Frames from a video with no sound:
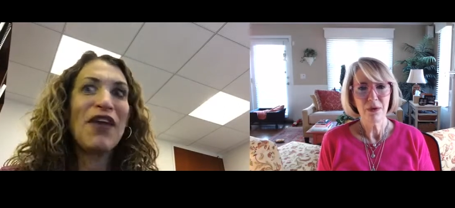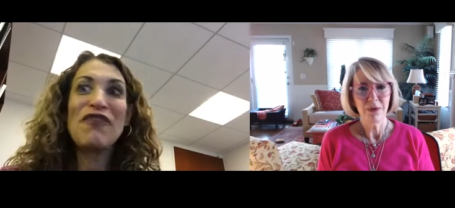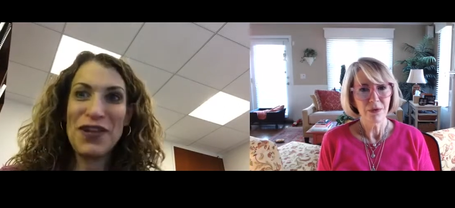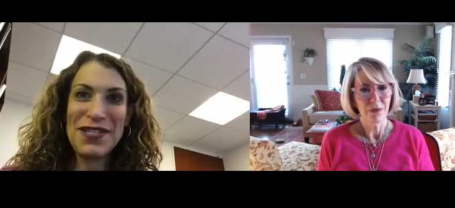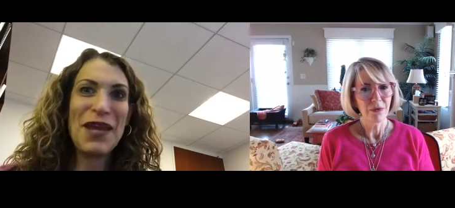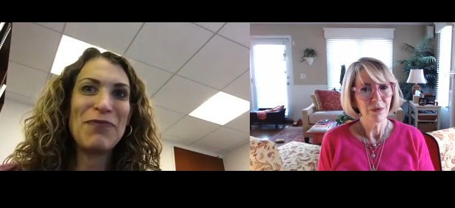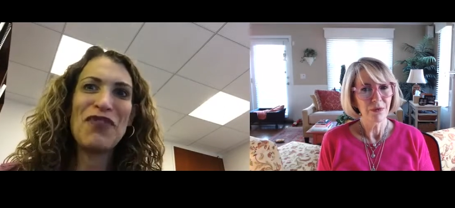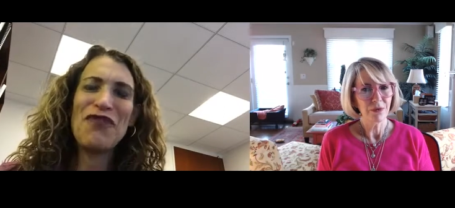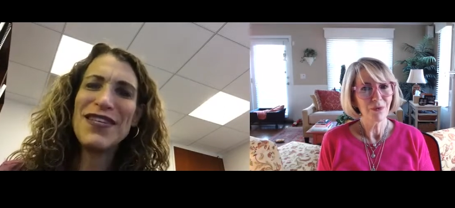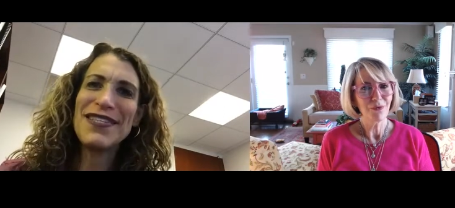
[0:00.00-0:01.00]
Speaker 1: friends came to
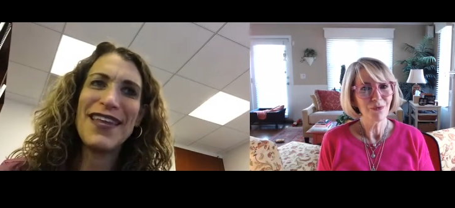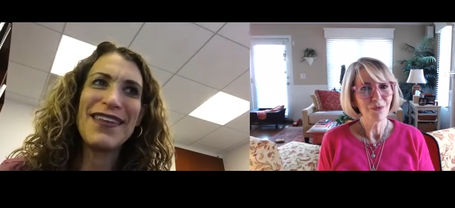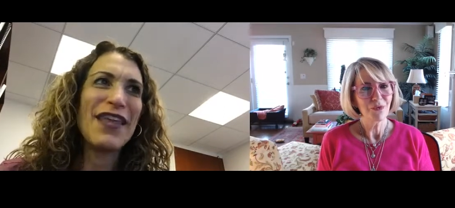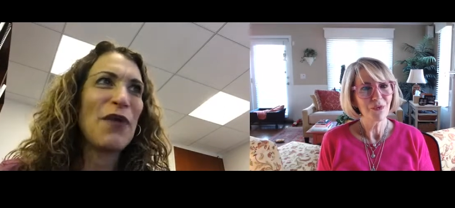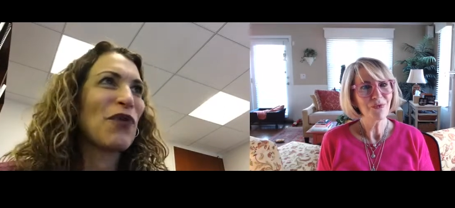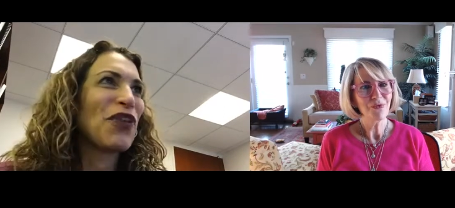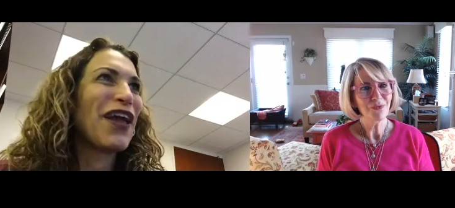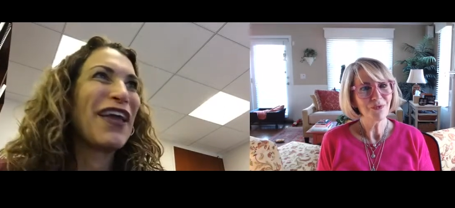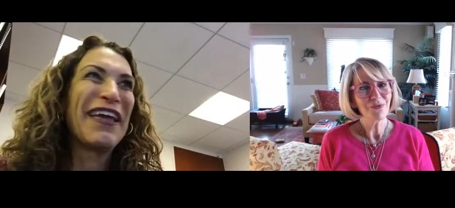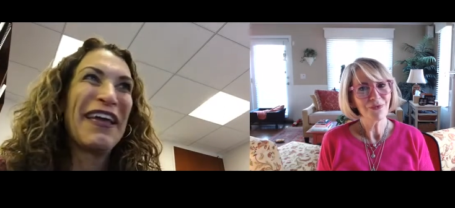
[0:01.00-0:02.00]
visit, and they were like,
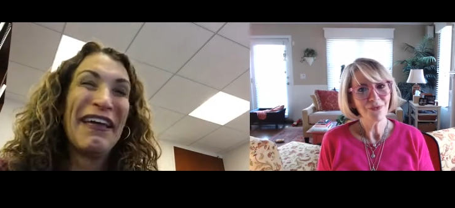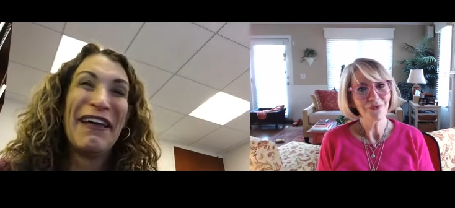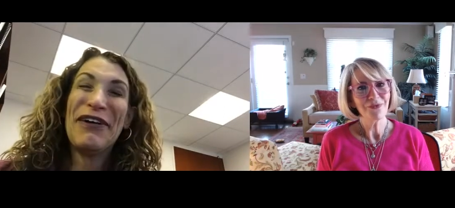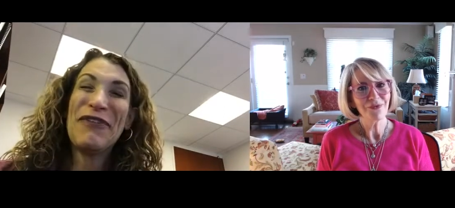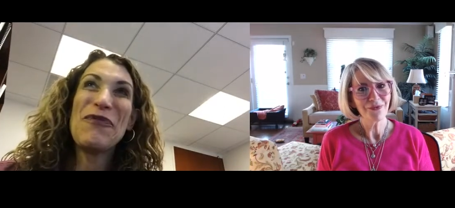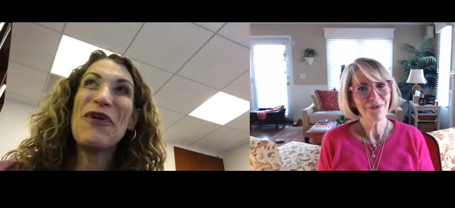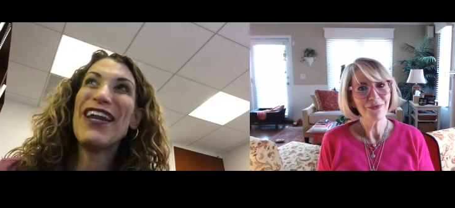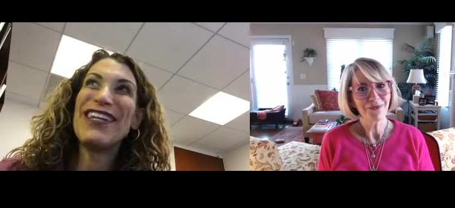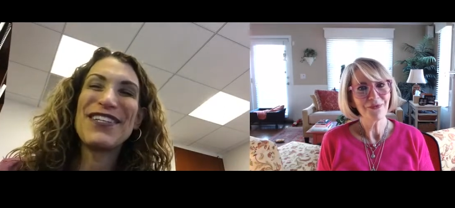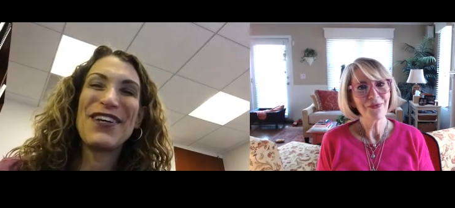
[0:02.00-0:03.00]
"What
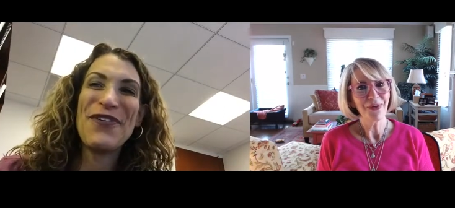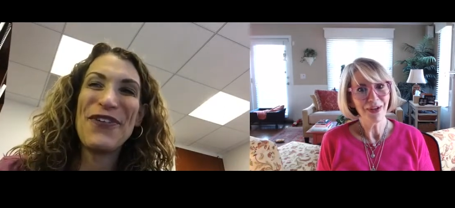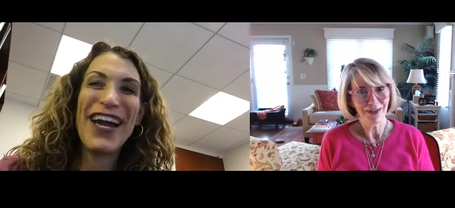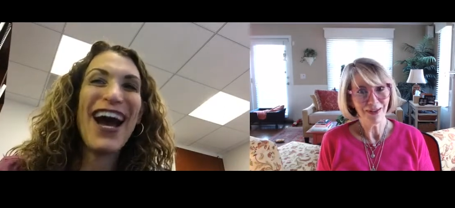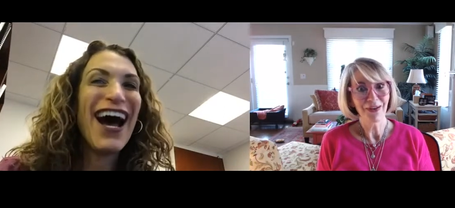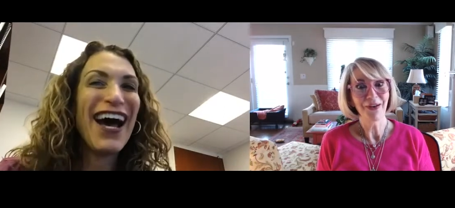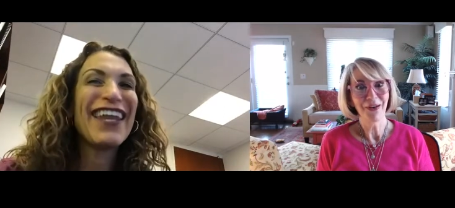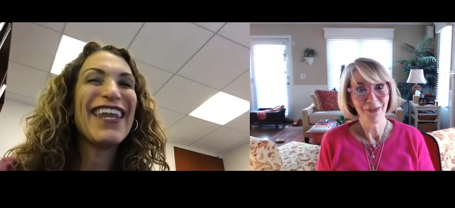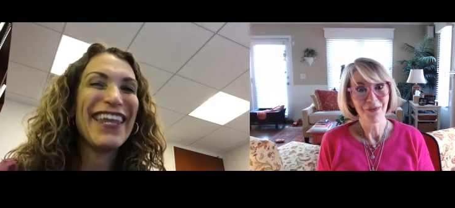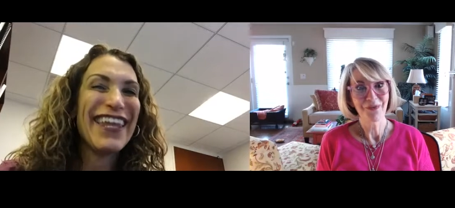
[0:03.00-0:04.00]
is going
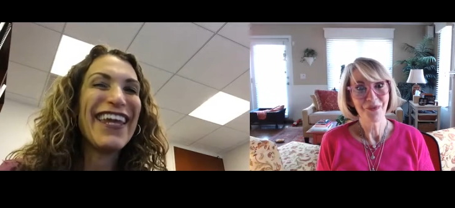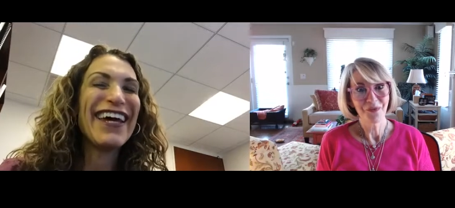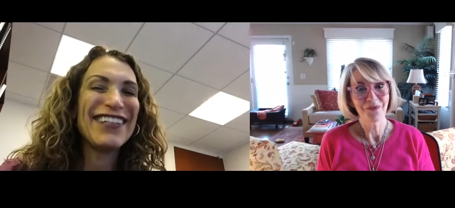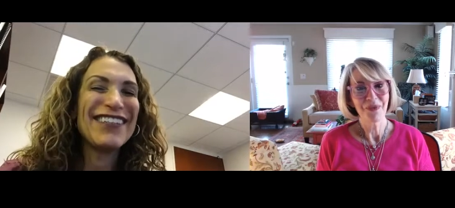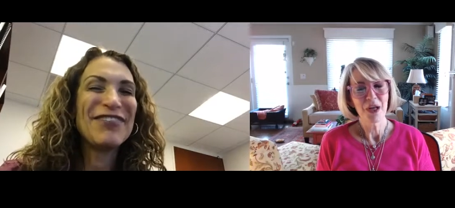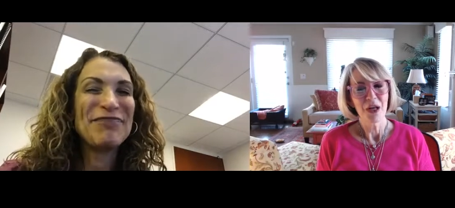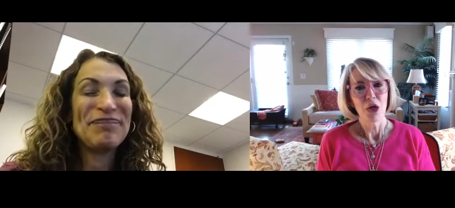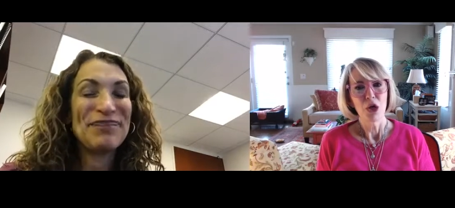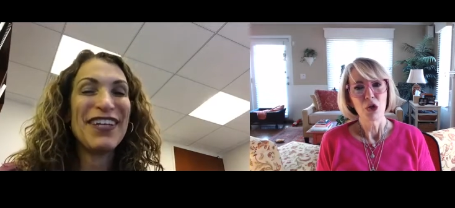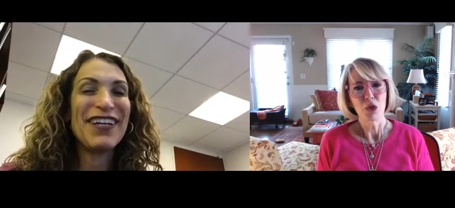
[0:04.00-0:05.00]
on?" Yeah,
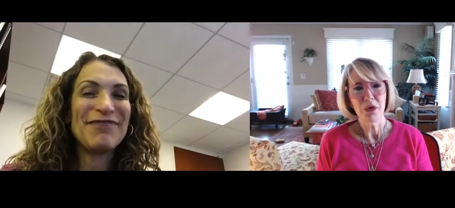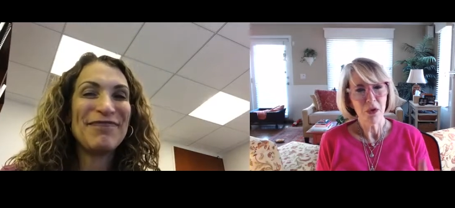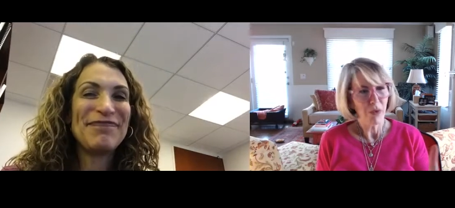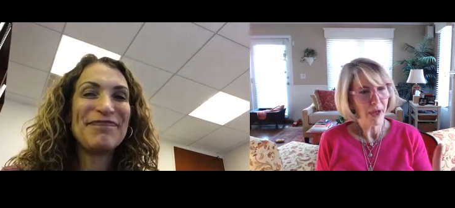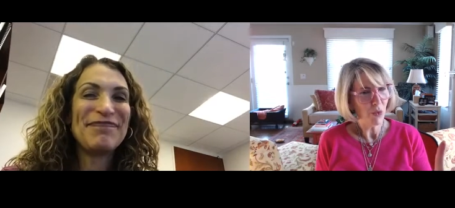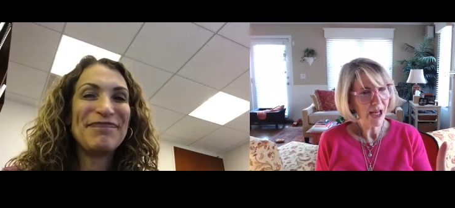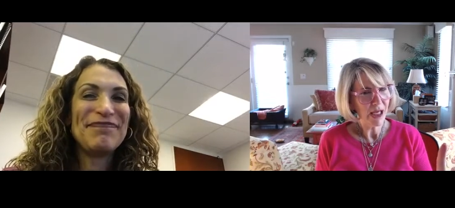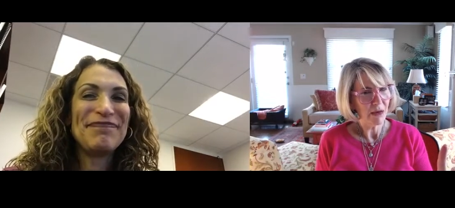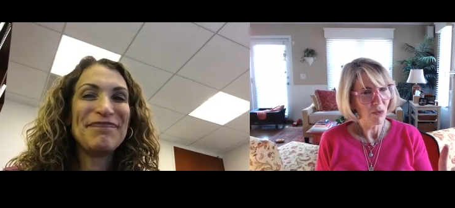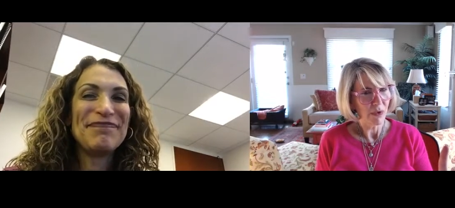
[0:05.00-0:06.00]
yeah. you were there
Speaker 2: what a week,
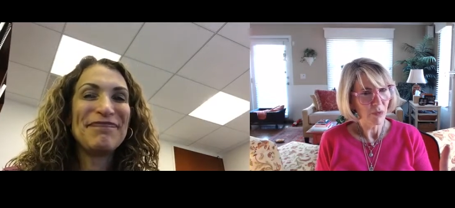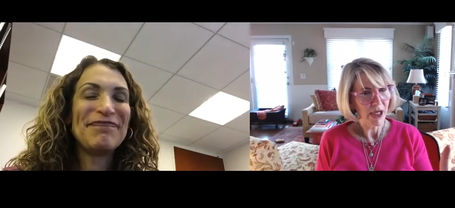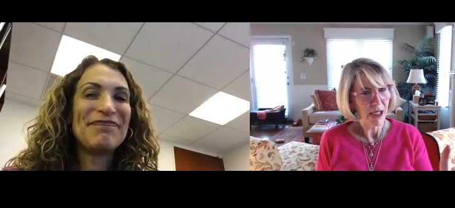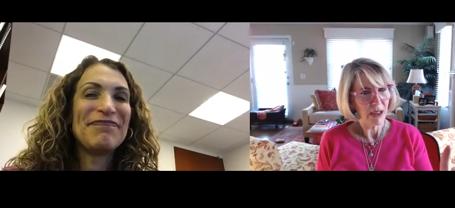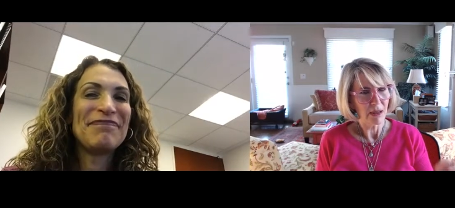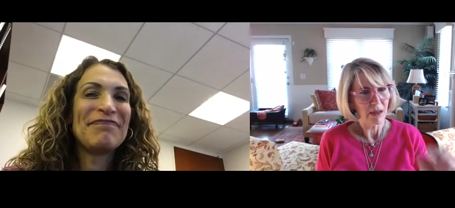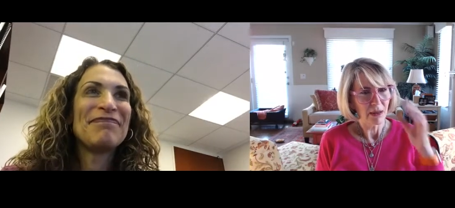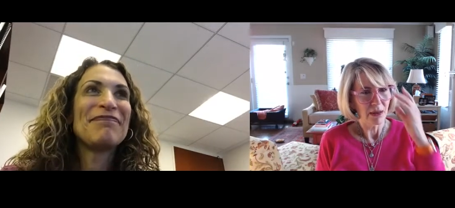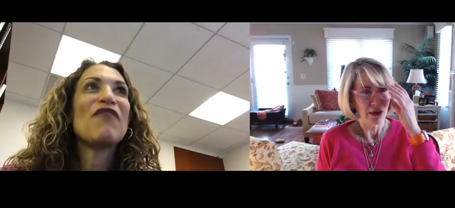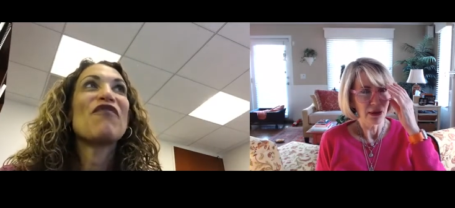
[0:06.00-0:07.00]
one week.
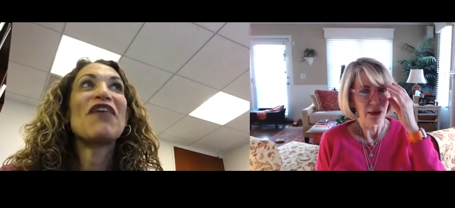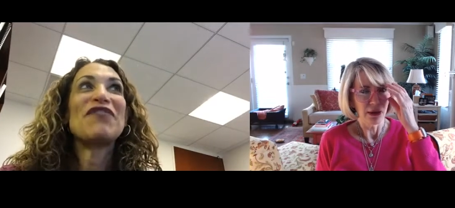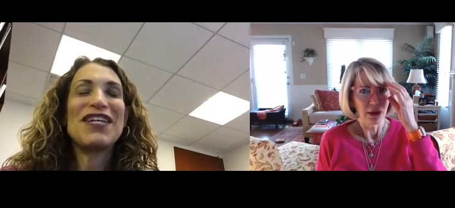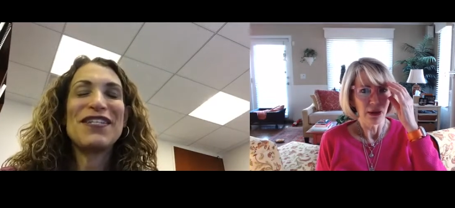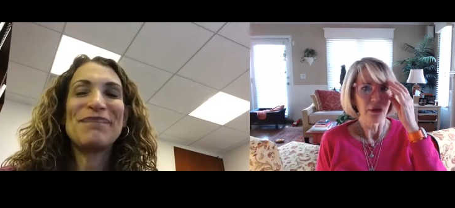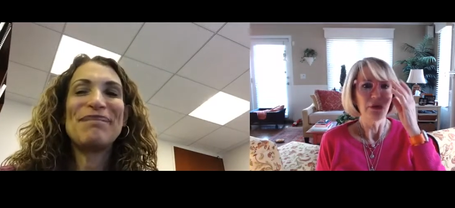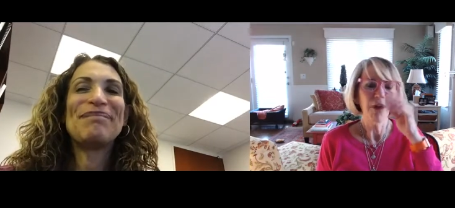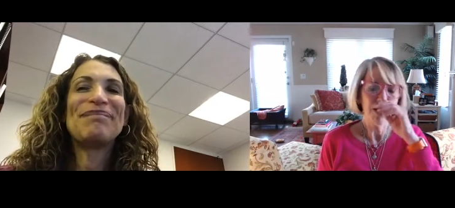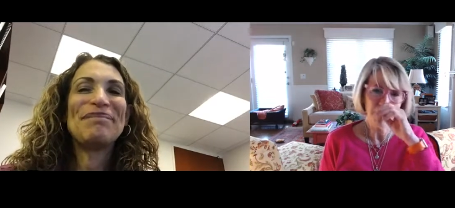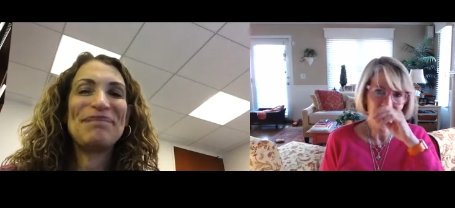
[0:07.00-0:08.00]
Five days.
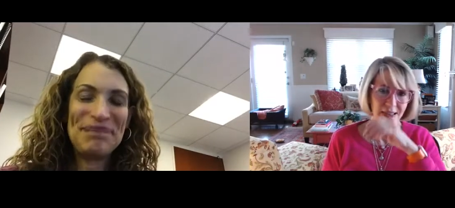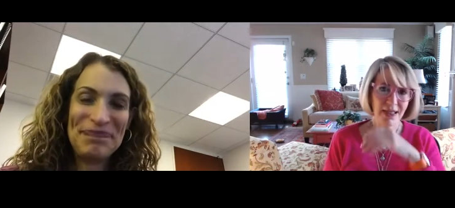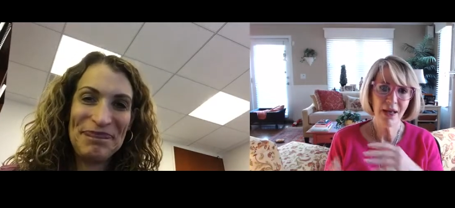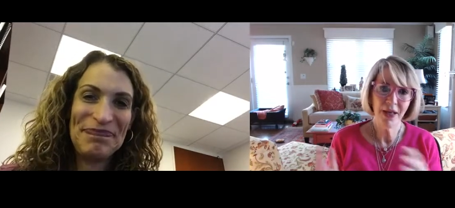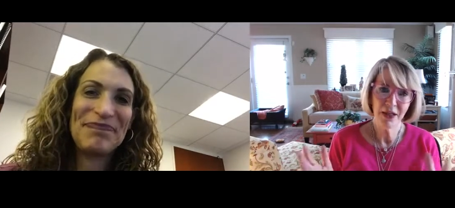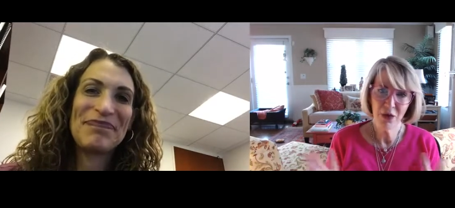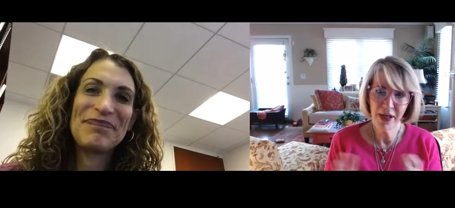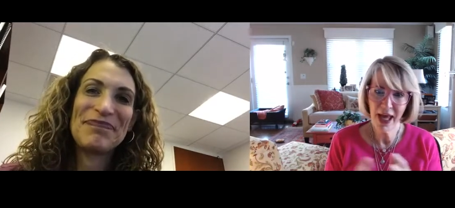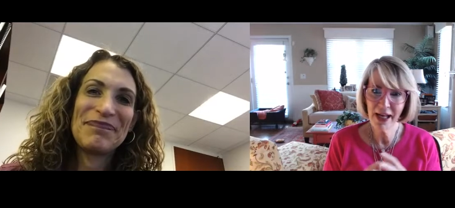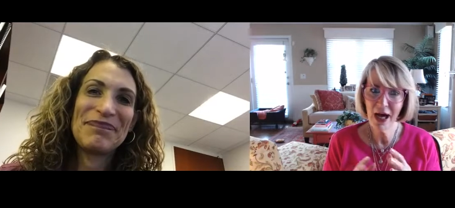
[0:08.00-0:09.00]
Five days. And then you
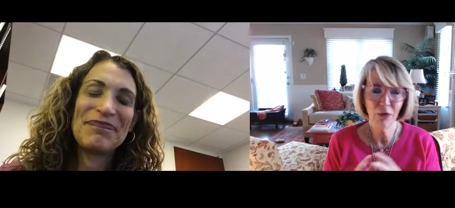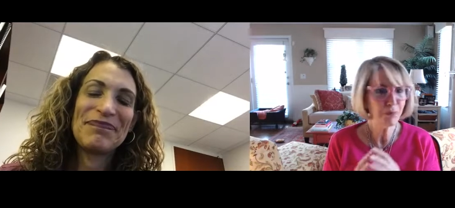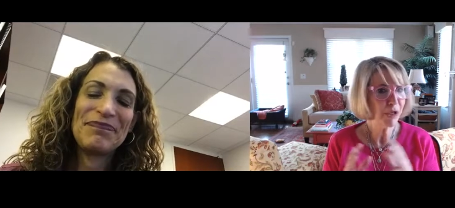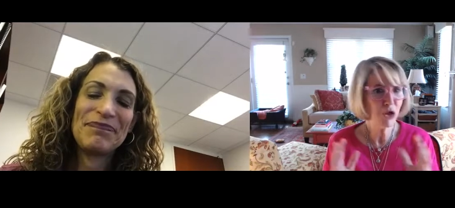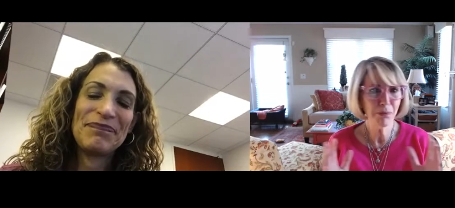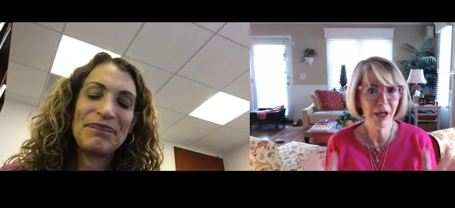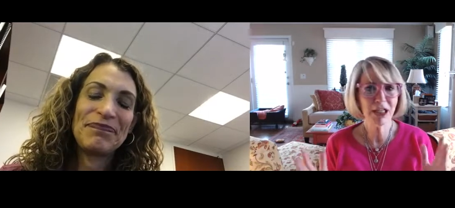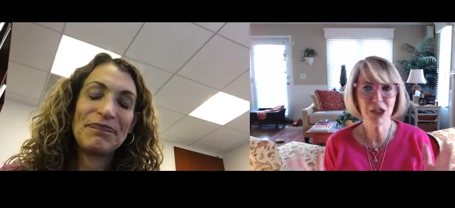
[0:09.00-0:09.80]
get out, but your biggest